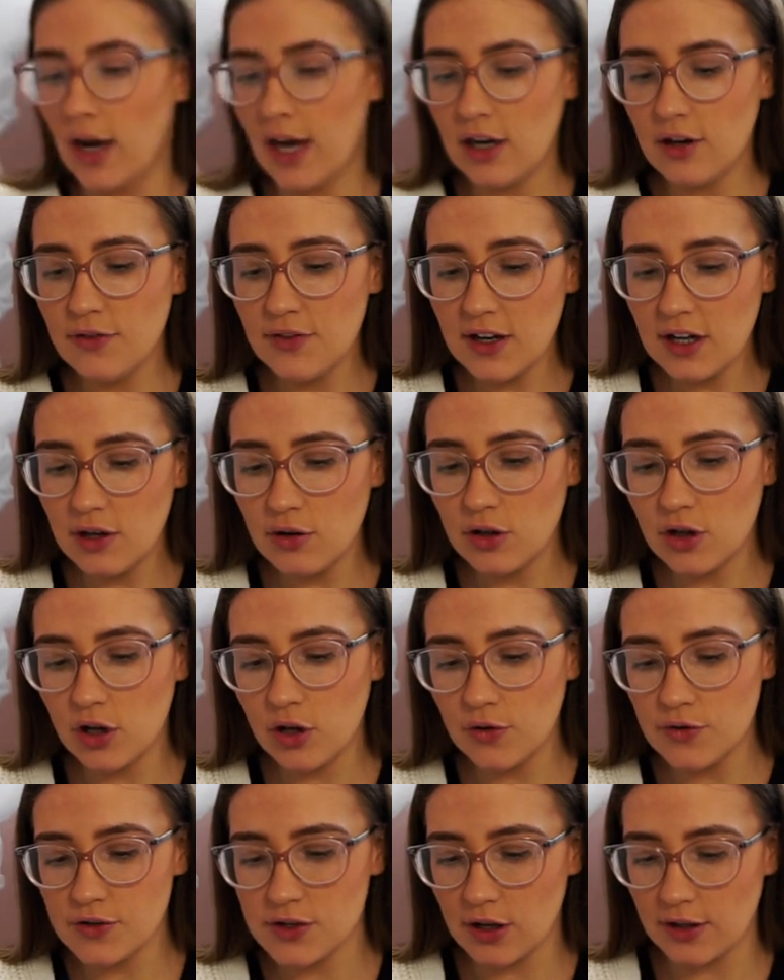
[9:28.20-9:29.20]
I love the little
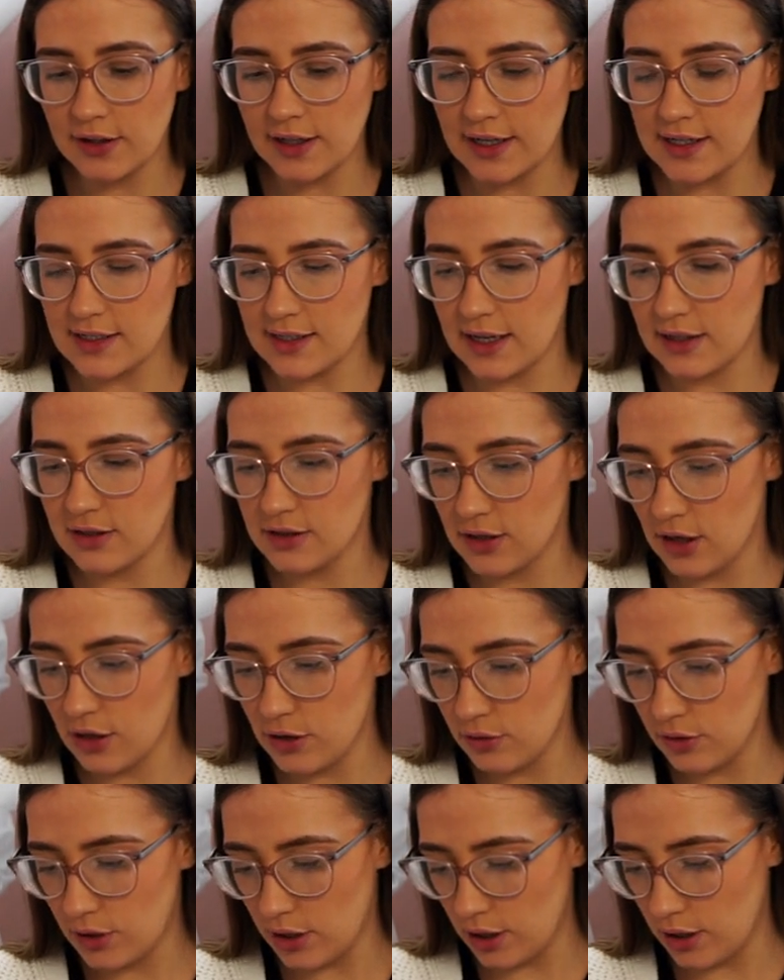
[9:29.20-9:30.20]
cuffs on these, they're
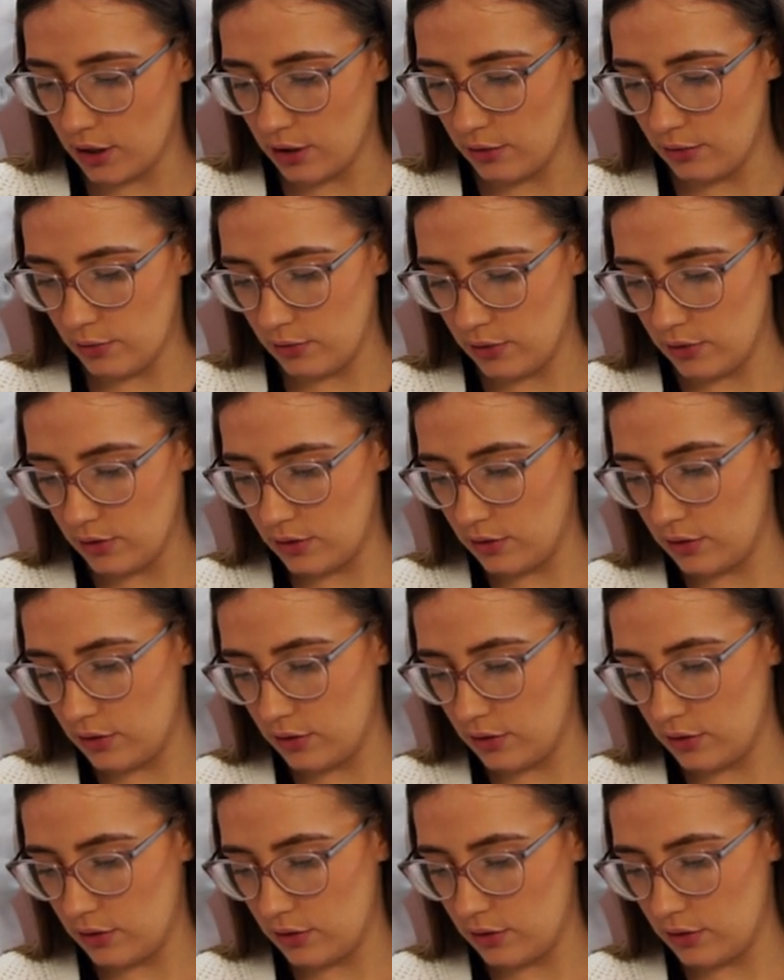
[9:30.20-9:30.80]
so cute.